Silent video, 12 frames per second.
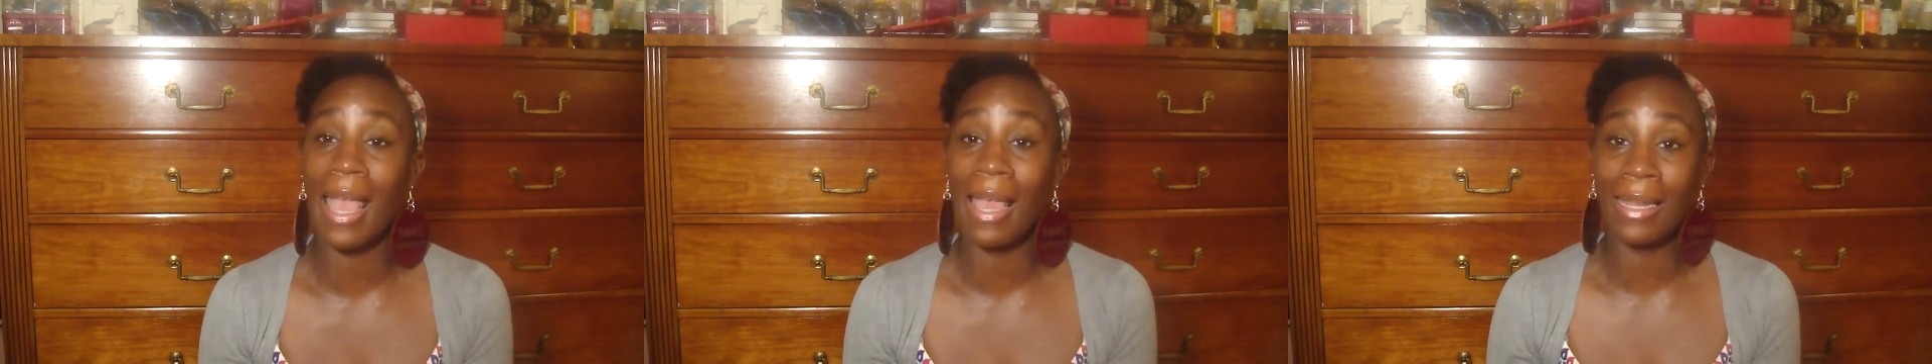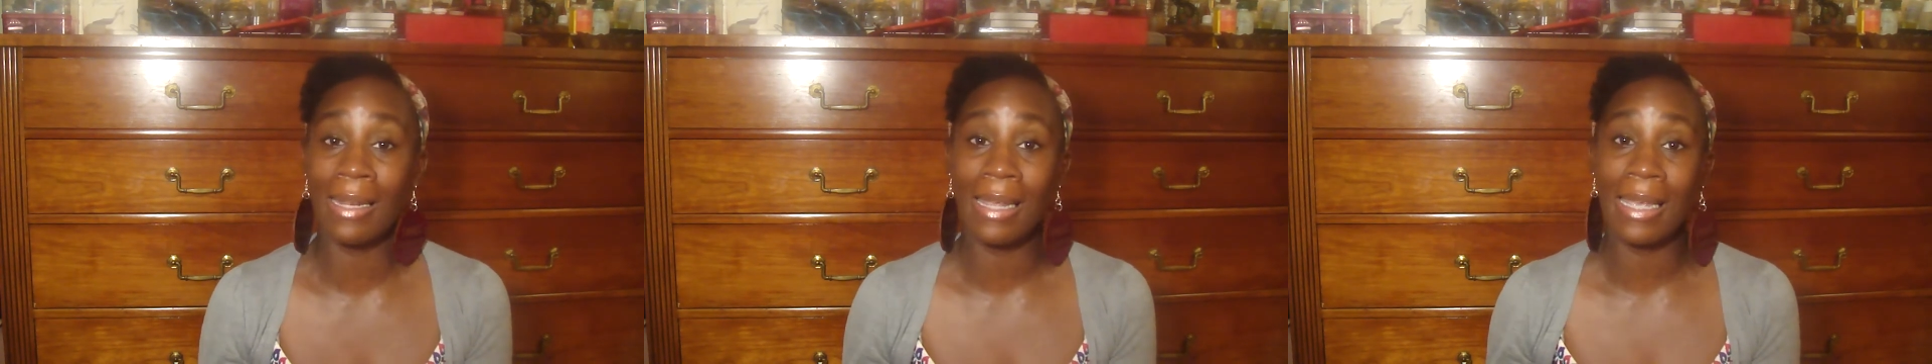
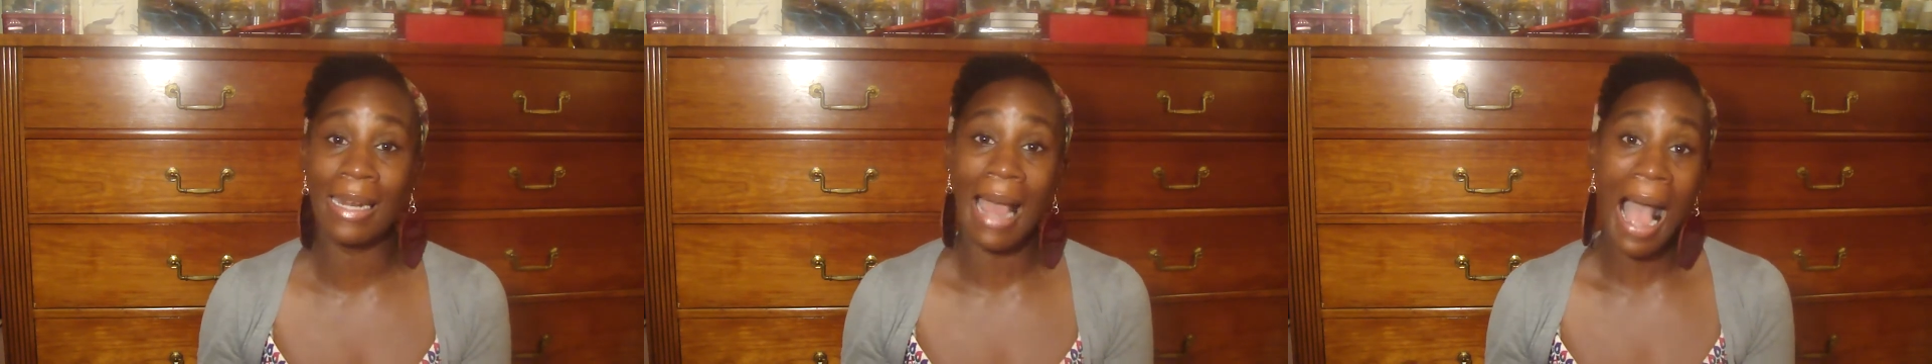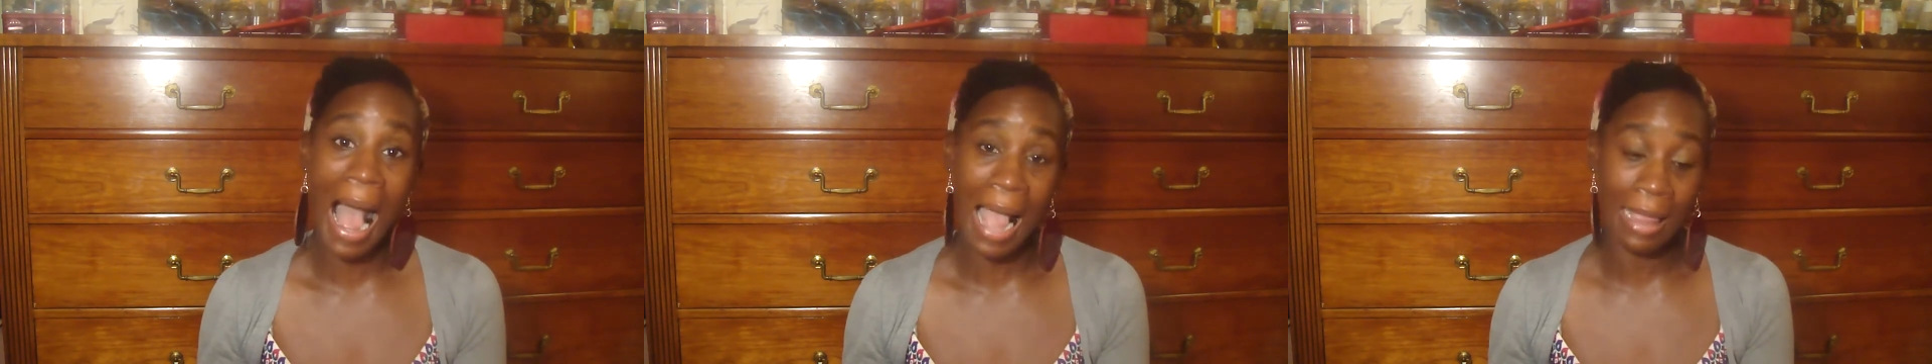and in a
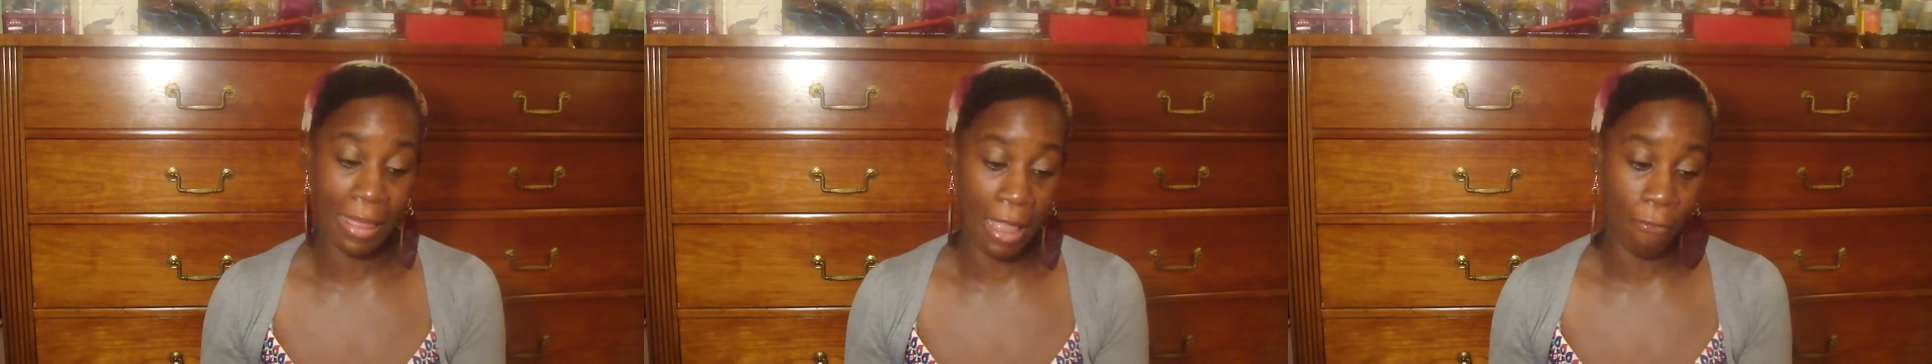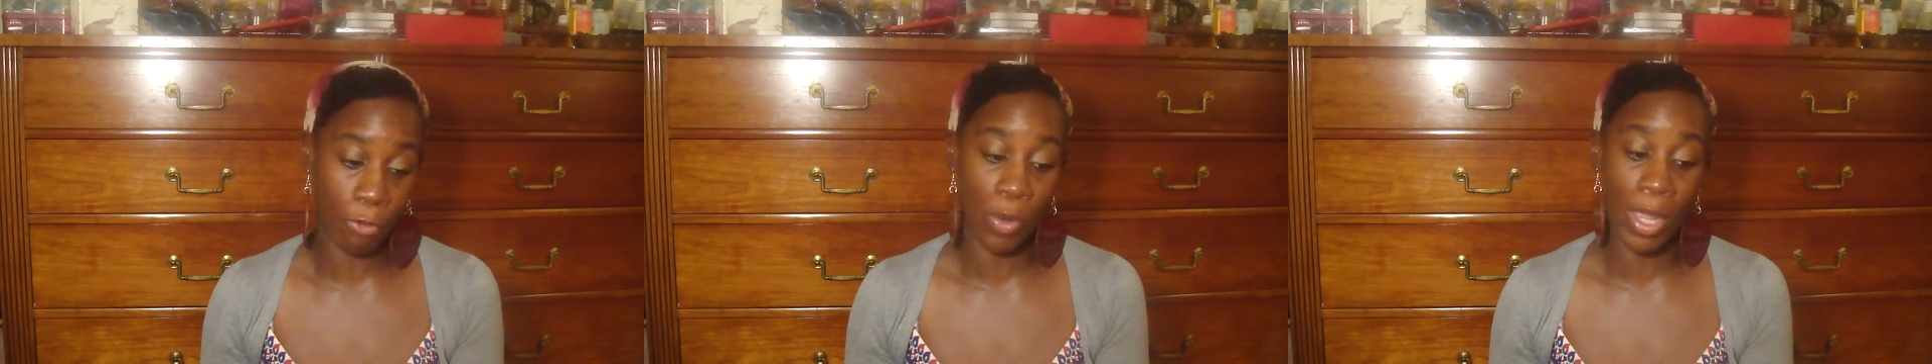high
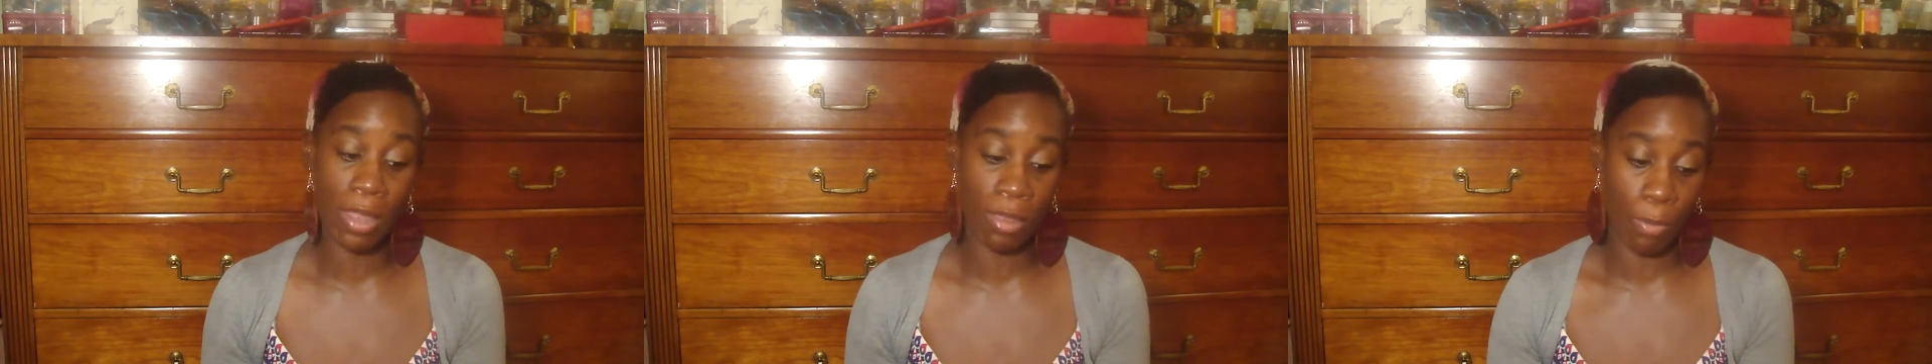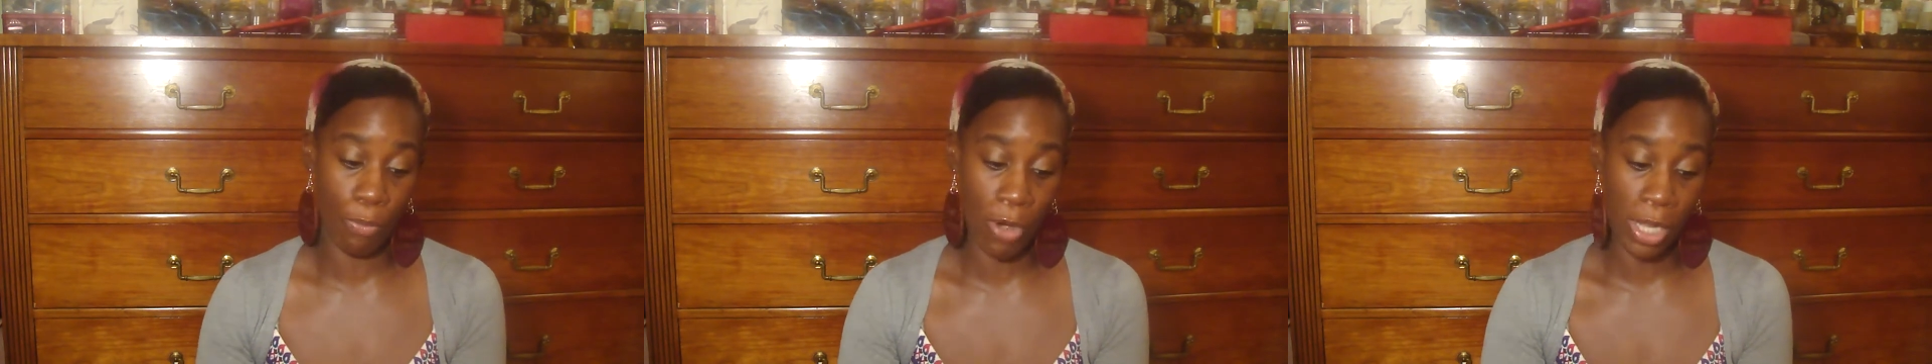level in
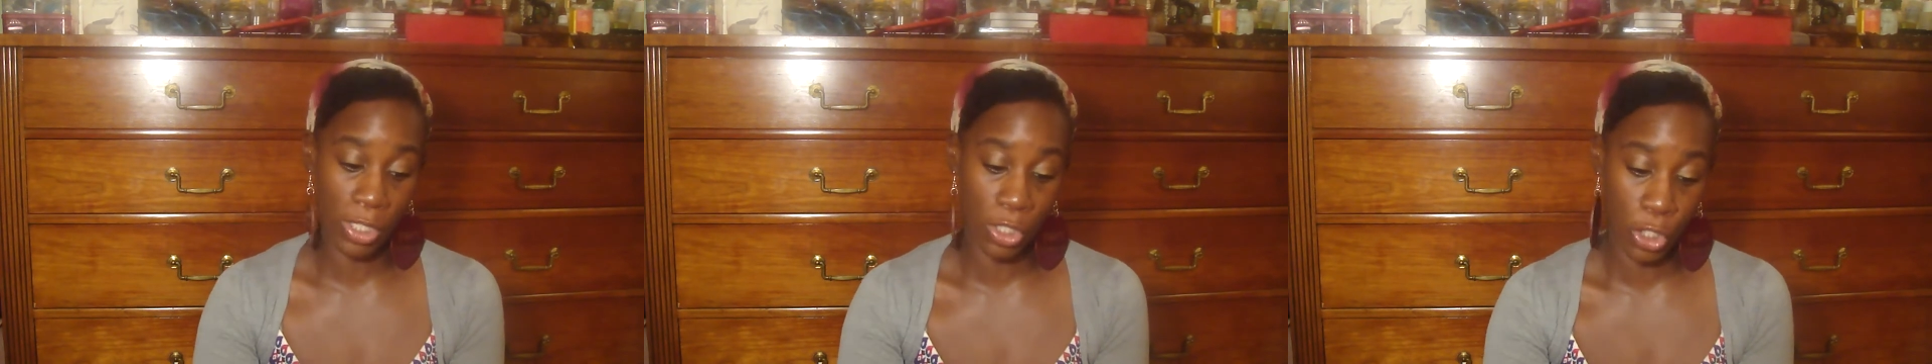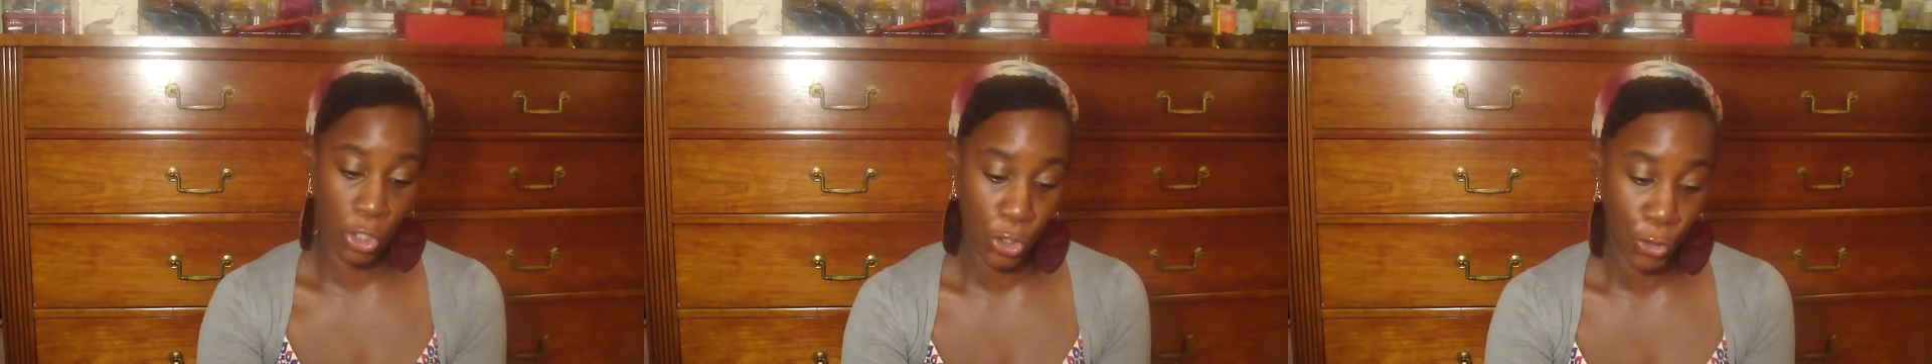the breast
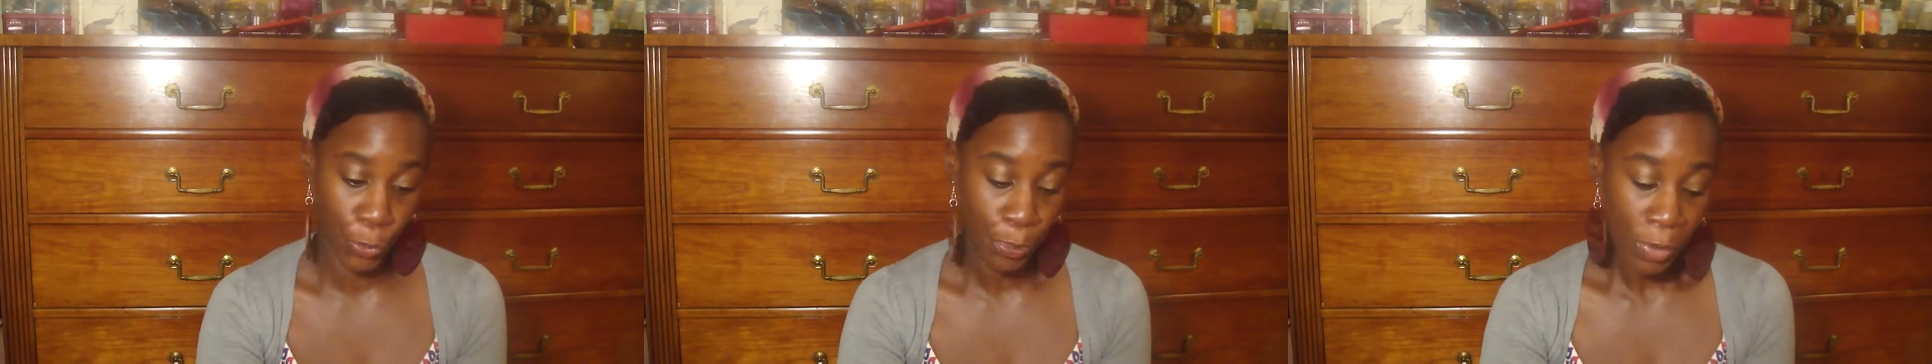tissue.